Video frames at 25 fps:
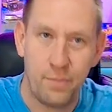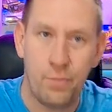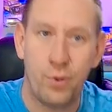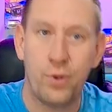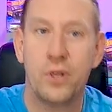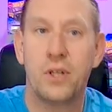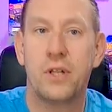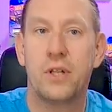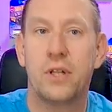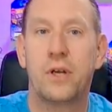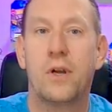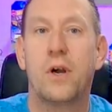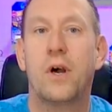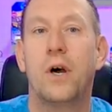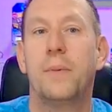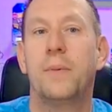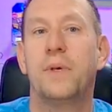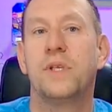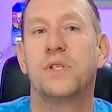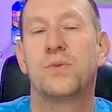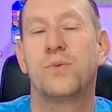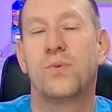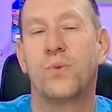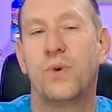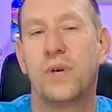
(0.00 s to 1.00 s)
Put in the
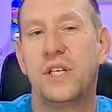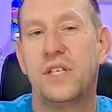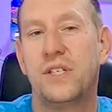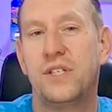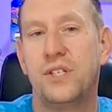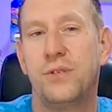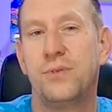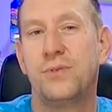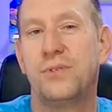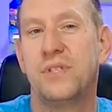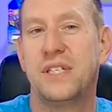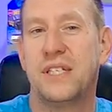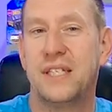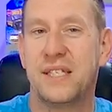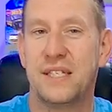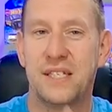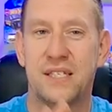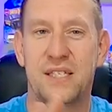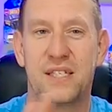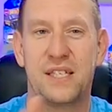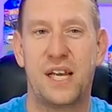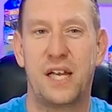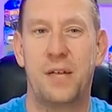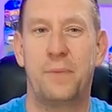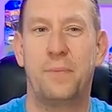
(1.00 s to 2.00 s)
comments, what did you see in the
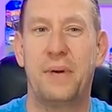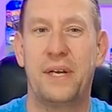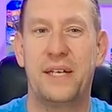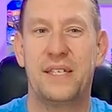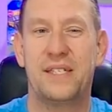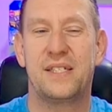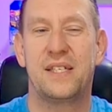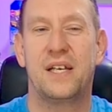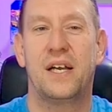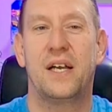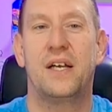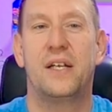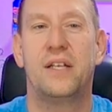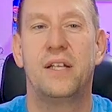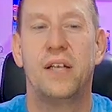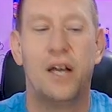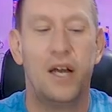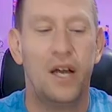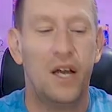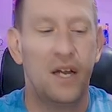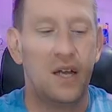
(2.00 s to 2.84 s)
side-by-side? side by side side